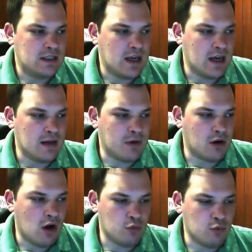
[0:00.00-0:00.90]
are
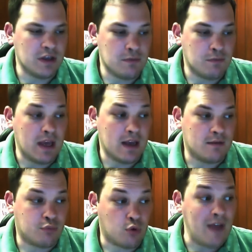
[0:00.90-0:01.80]
all really
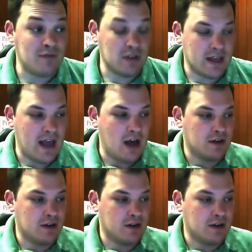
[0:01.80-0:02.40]
big privately held.